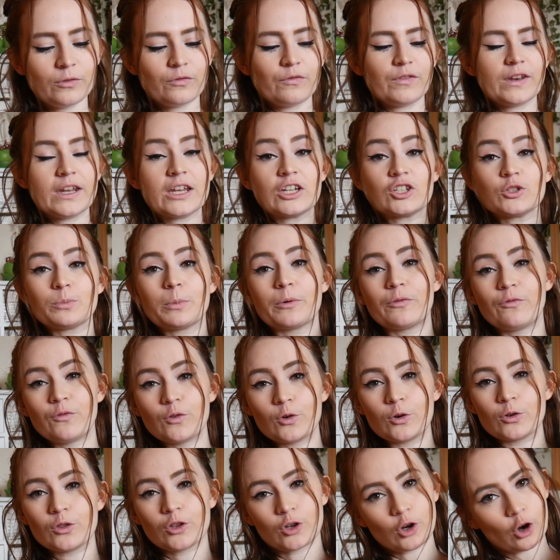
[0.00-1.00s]
finished
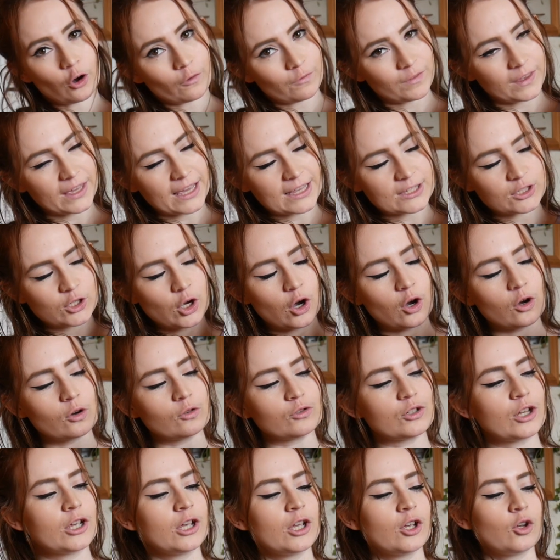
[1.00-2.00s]
Before the Coffee Gets
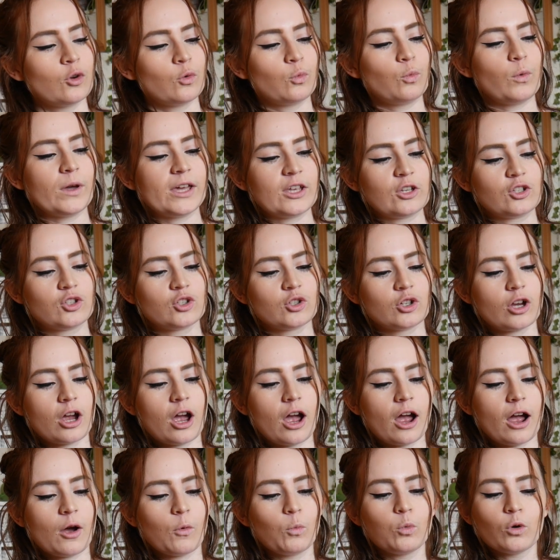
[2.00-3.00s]
Cold, which
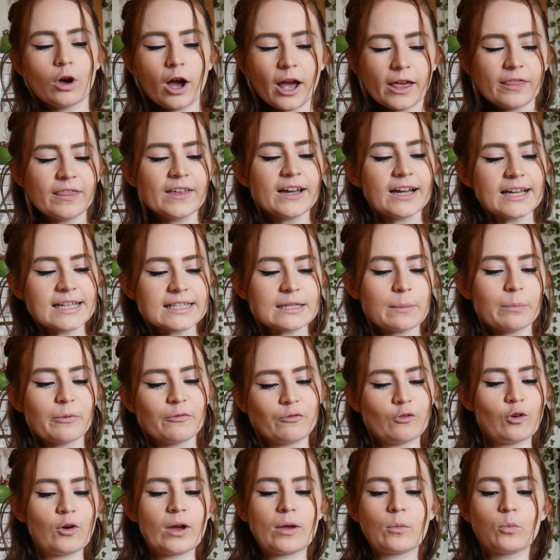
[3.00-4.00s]
I think I said
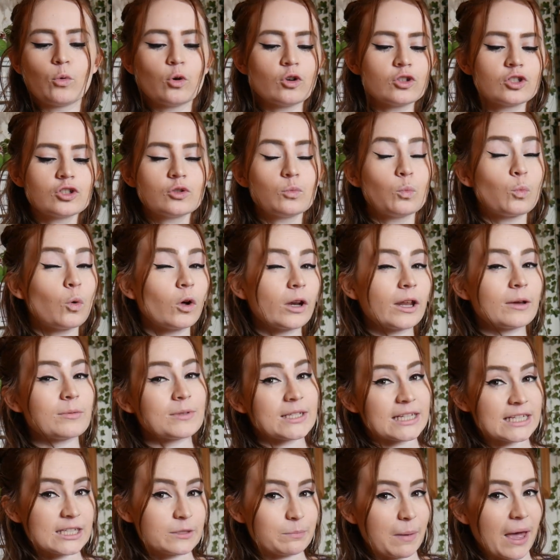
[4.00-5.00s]
before, it wasn't what I
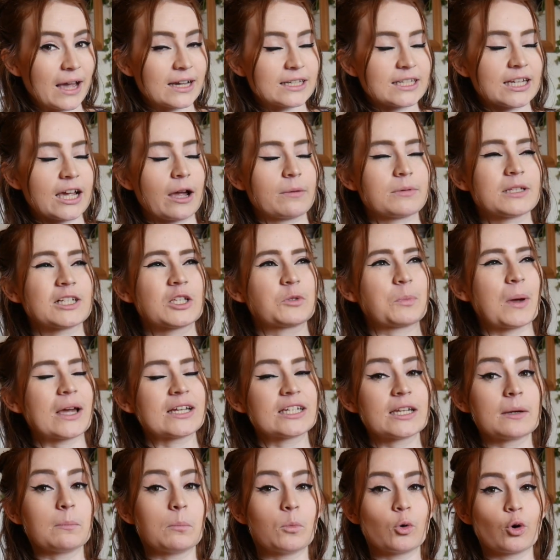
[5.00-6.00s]
was expecting. I was
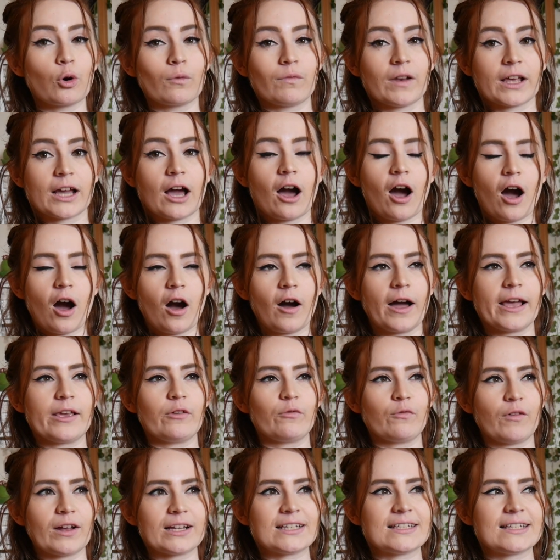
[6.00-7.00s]
expecting more of like a high
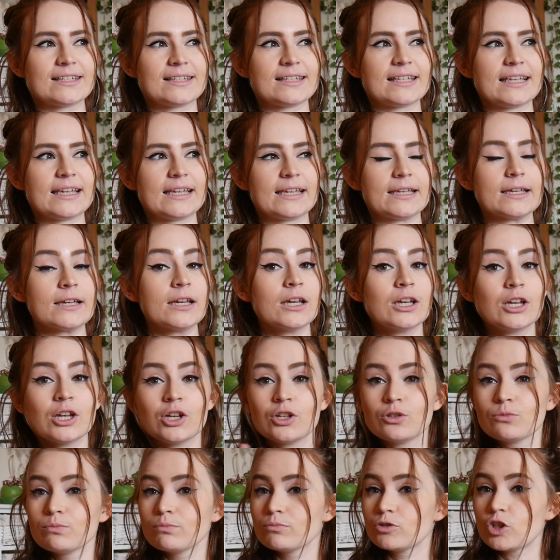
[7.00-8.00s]
fantasy
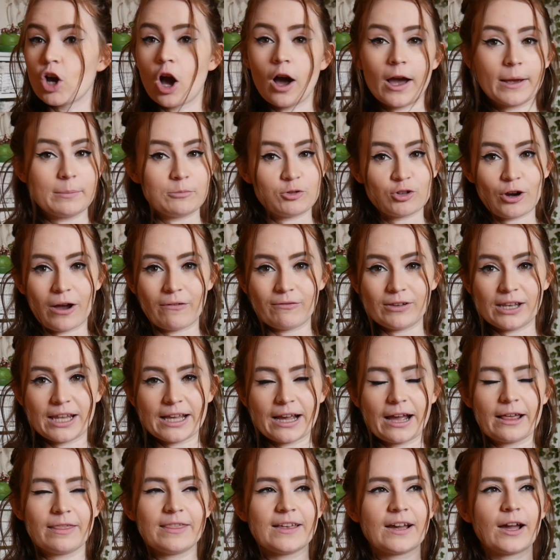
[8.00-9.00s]
time
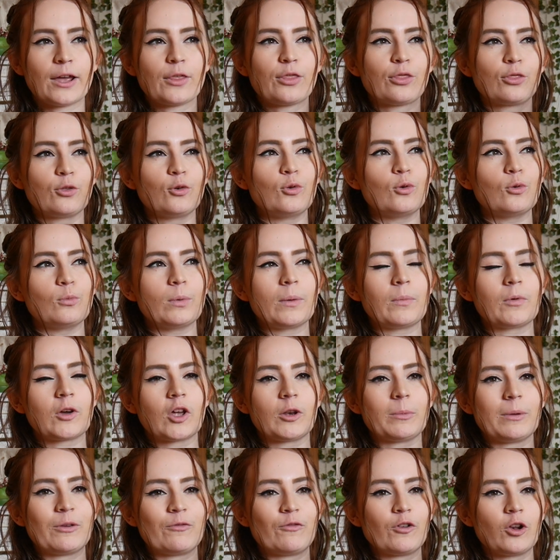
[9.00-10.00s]
traveling. I think I thought we were
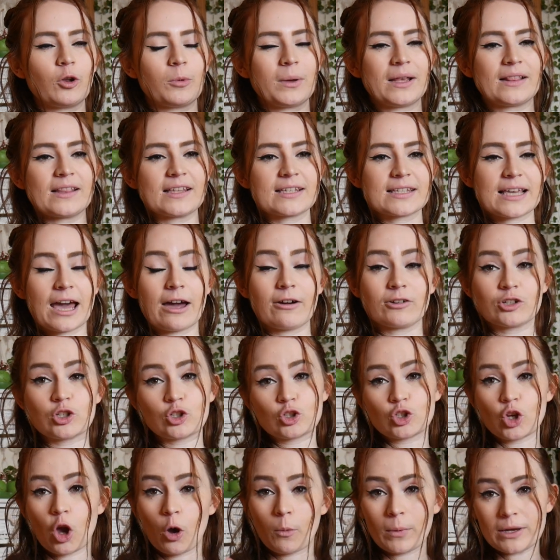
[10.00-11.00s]
going to be following these
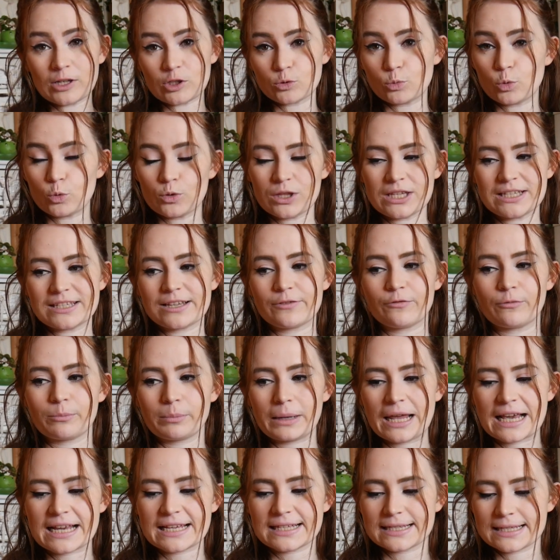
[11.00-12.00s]
characters going to all these different
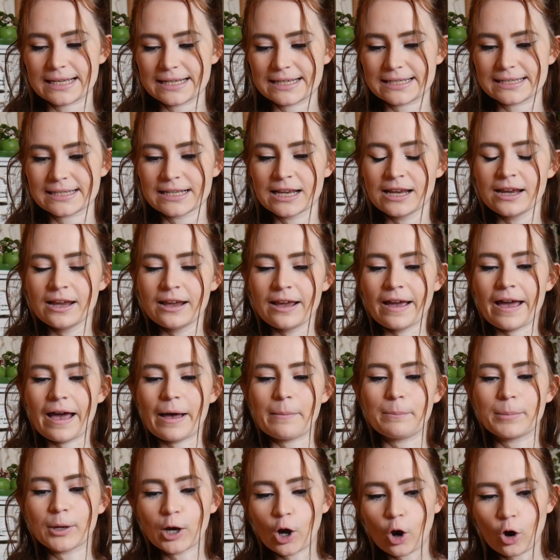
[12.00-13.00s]
places,
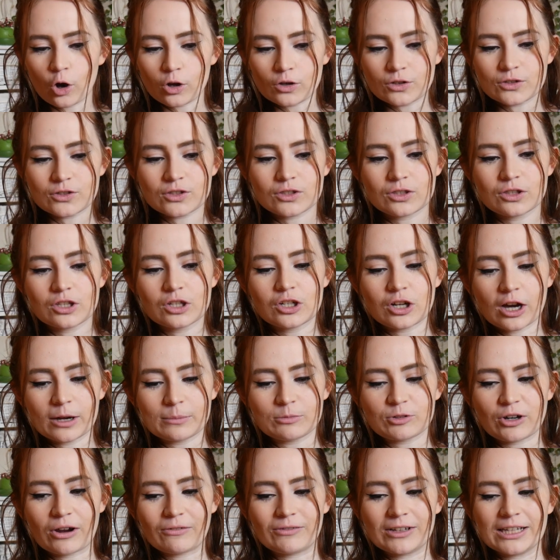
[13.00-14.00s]
and because the
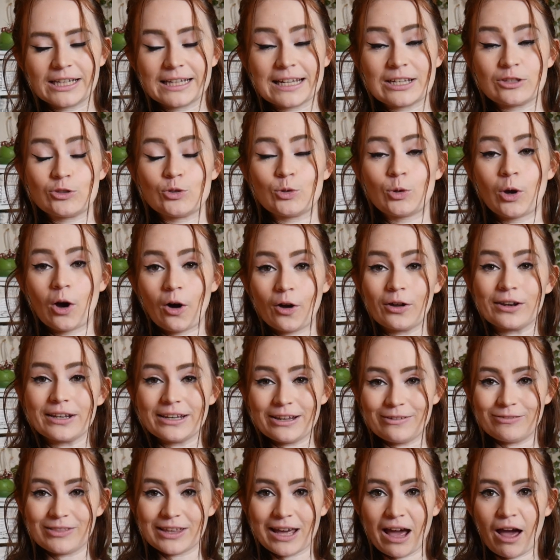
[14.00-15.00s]
time traveling is you can't
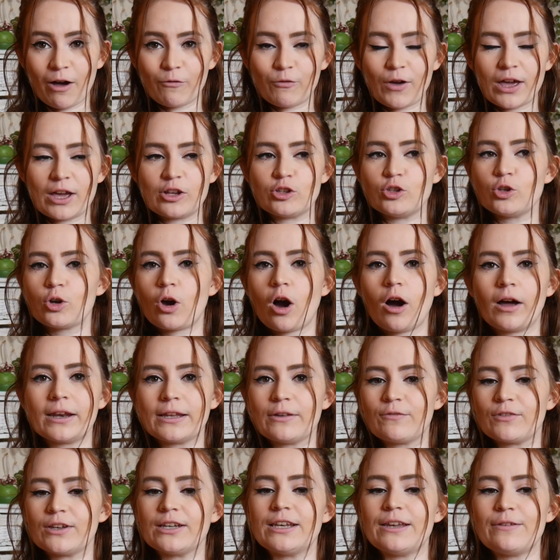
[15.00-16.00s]
leave the cafe and you can't
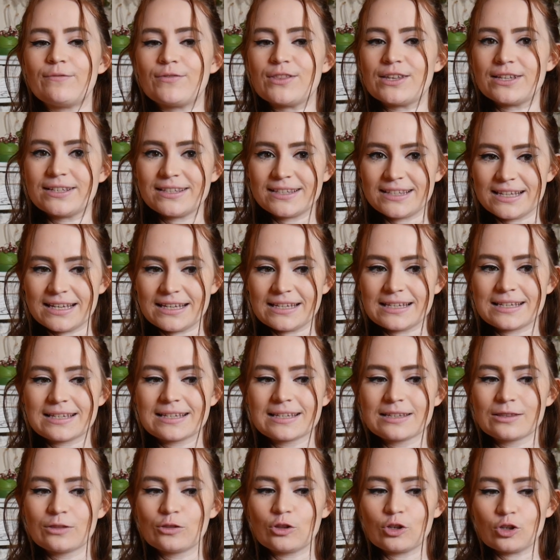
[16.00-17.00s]
even leave the
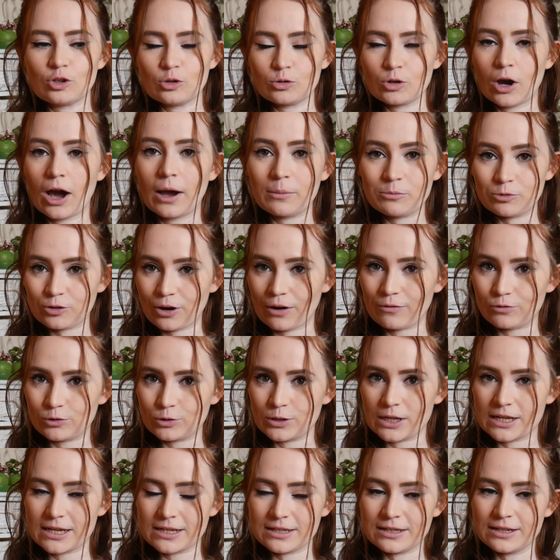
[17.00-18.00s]
seat that you time
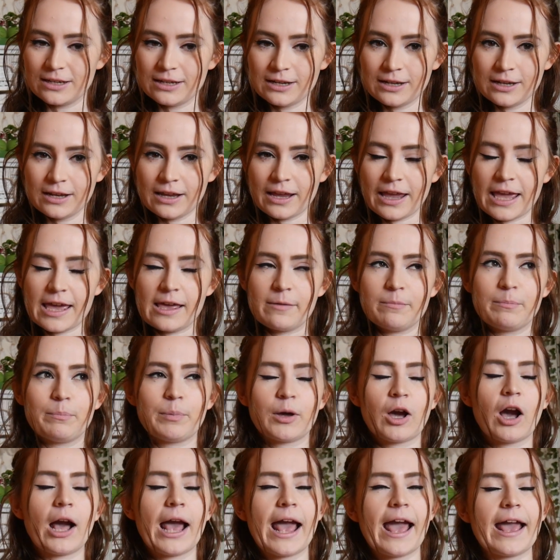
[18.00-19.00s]
traveled in, it
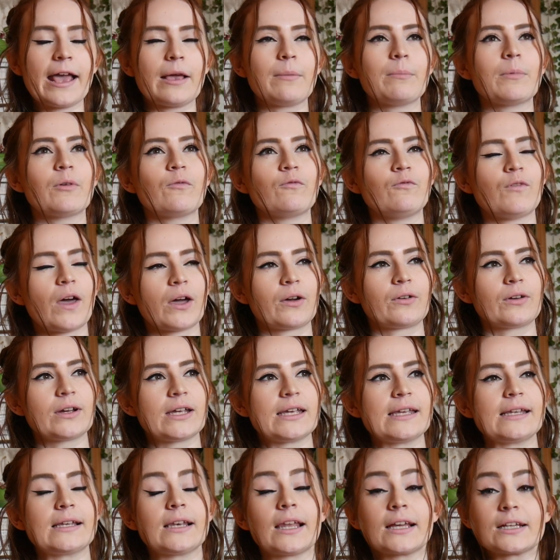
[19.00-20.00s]
became
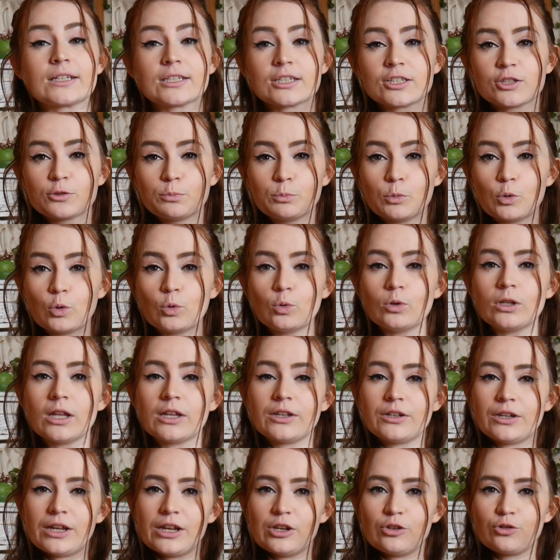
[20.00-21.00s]
very like small
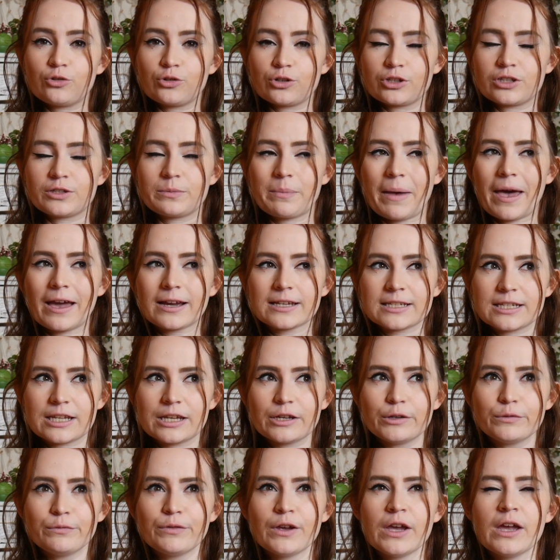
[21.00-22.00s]
and
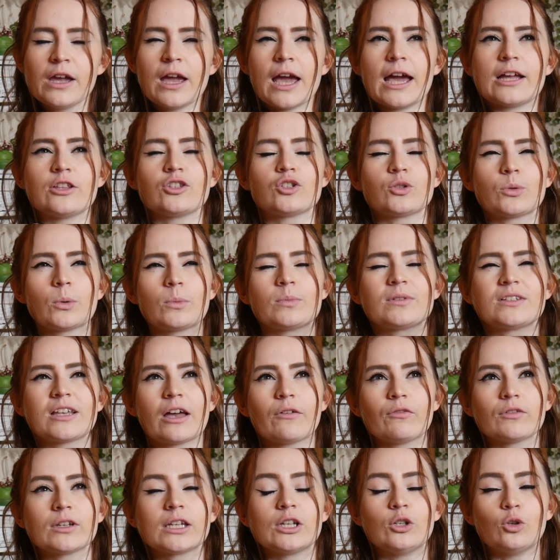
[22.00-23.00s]
introspective, and so it was
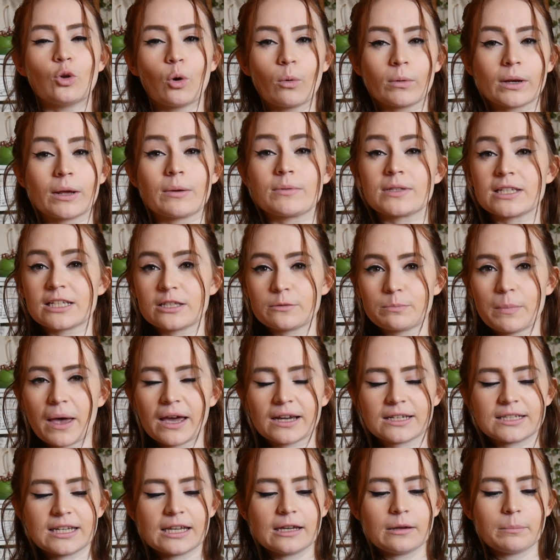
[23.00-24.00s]
definitely not what I was
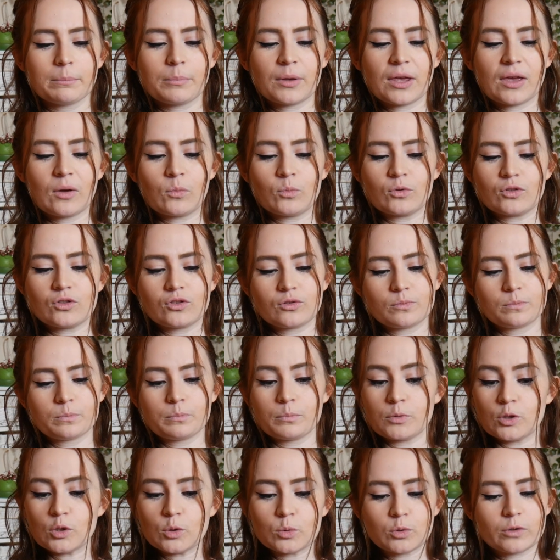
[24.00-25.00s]
expecting, but it was
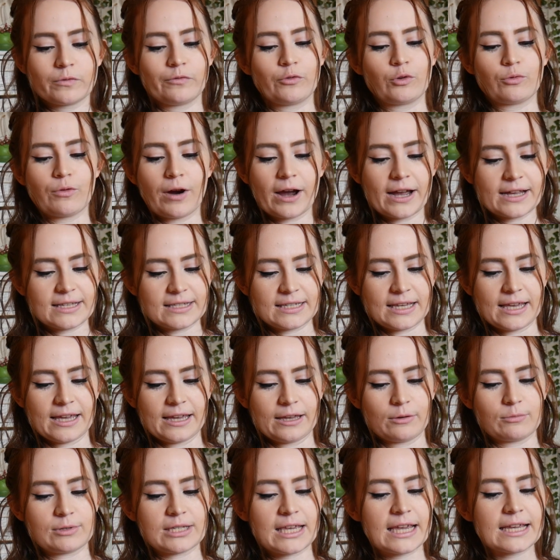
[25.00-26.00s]
beautiful
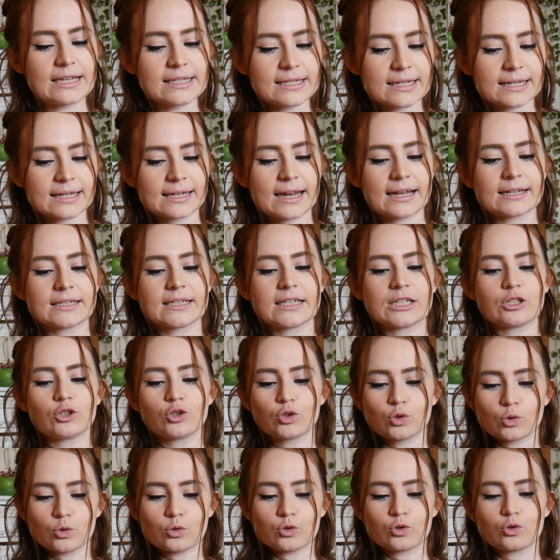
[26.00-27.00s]
writing. It was interconnected
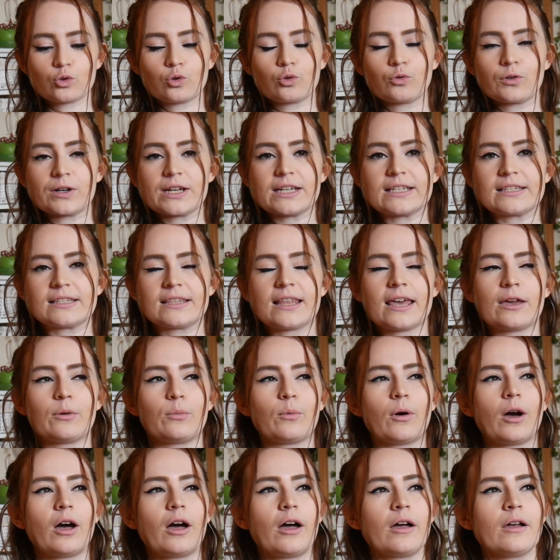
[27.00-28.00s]
short stories. They
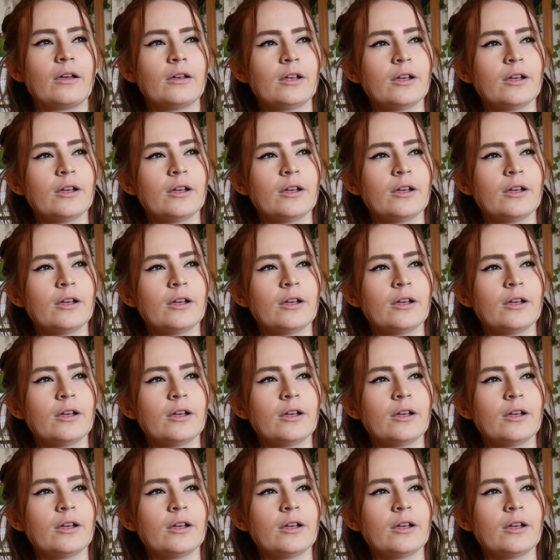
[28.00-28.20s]
were